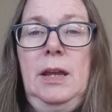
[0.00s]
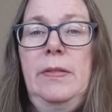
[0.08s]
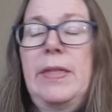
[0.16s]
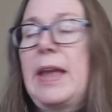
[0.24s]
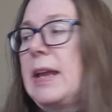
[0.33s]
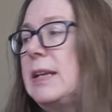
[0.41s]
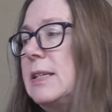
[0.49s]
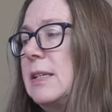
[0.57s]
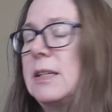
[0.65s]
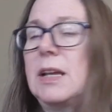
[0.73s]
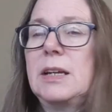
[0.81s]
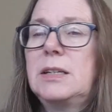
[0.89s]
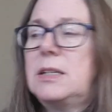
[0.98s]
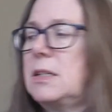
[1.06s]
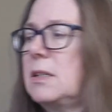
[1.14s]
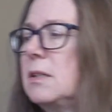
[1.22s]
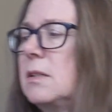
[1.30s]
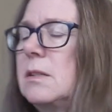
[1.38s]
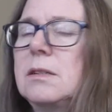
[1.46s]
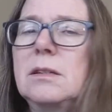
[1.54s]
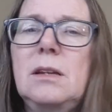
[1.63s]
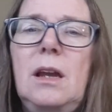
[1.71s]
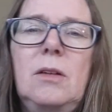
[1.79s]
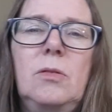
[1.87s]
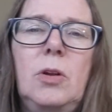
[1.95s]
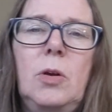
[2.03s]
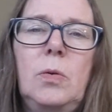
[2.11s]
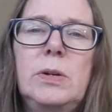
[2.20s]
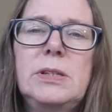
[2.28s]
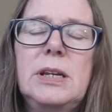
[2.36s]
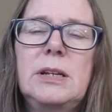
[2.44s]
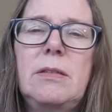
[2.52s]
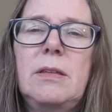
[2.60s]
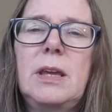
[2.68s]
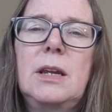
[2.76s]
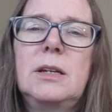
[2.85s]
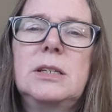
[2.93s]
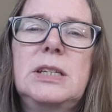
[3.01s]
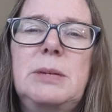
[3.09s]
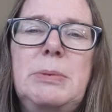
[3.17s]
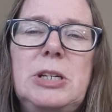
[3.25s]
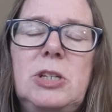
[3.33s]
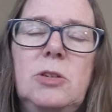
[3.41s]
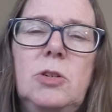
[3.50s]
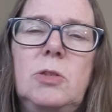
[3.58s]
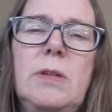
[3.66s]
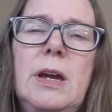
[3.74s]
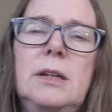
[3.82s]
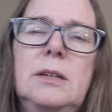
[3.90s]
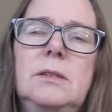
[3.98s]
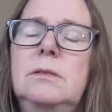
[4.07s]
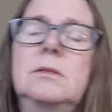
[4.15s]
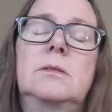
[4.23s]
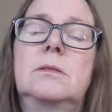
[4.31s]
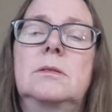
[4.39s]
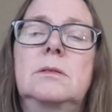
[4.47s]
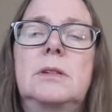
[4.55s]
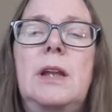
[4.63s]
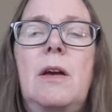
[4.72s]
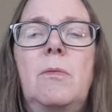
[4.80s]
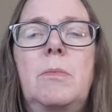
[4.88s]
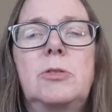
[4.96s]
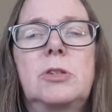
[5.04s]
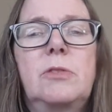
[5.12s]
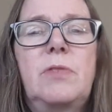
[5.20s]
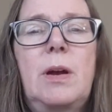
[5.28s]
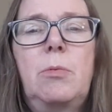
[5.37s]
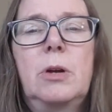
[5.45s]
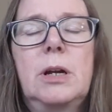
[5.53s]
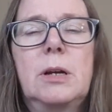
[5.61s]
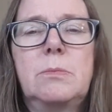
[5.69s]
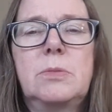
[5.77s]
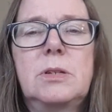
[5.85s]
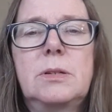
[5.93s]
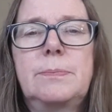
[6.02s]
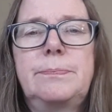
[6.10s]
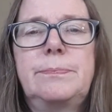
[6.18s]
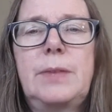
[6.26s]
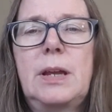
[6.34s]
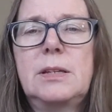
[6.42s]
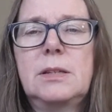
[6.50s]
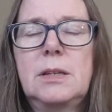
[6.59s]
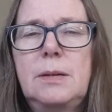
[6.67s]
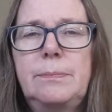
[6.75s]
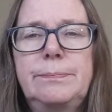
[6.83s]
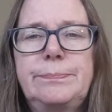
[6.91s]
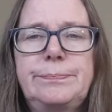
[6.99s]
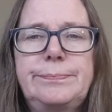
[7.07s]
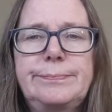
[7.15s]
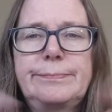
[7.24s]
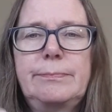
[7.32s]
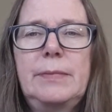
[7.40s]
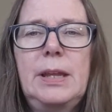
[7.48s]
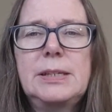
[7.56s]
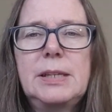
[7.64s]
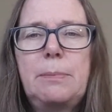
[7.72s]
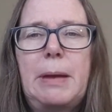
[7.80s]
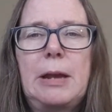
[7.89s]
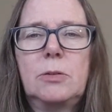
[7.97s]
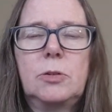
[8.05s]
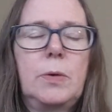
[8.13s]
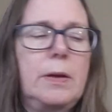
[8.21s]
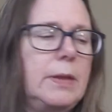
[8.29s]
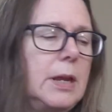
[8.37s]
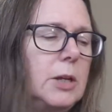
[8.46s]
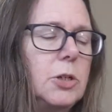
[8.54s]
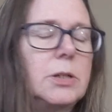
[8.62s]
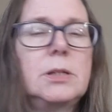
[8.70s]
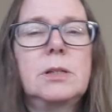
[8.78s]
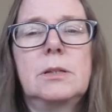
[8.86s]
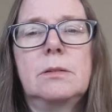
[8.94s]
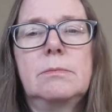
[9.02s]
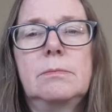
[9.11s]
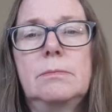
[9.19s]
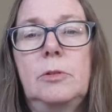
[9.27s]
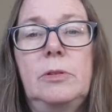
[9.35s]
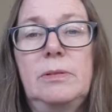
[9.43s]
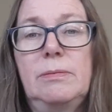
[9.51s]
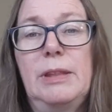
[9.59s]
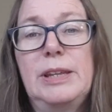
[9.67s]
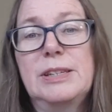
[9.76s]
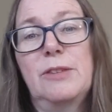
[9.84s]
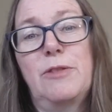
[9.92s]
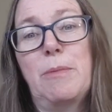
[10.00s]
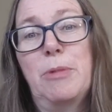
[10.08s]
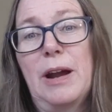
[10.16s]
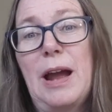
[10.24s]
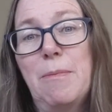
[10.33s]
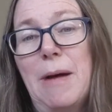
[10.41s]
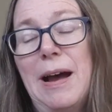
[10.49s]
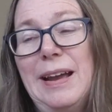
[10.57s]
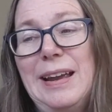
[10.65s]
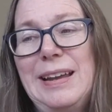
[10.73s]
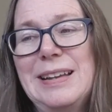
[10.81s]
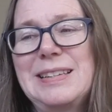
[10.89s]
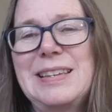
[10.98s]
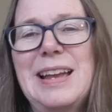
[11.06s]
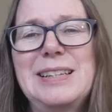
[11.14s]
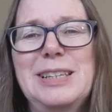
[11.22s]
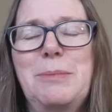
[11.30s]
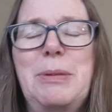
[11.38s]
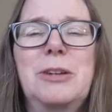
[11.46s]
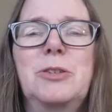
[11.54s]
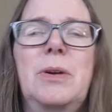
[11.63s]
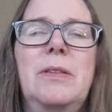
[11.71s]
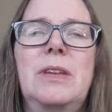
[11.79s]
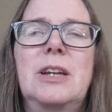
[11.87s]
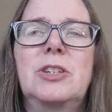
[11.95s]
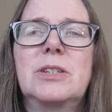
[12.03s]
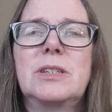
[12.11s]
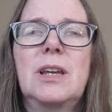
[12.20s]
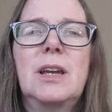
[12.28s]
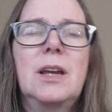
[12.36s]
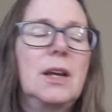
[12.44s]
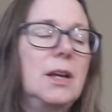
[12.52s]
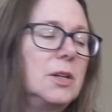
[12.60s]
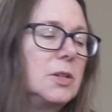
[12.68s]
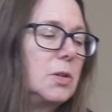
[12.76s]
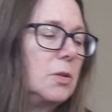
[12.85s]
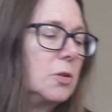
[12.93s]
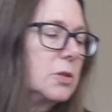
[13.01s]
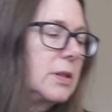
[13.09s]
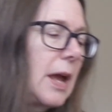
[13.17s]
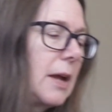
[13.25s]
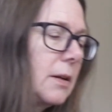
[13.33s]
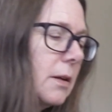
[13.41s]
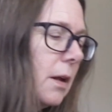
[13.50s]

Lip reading: In the 80s and 90s, I don't know, is that a thing? Does anybody still do that? Now most of the fabric comes nicely bound around the edges with at least the fabric I buy is nicely bound around the edges. So there's that.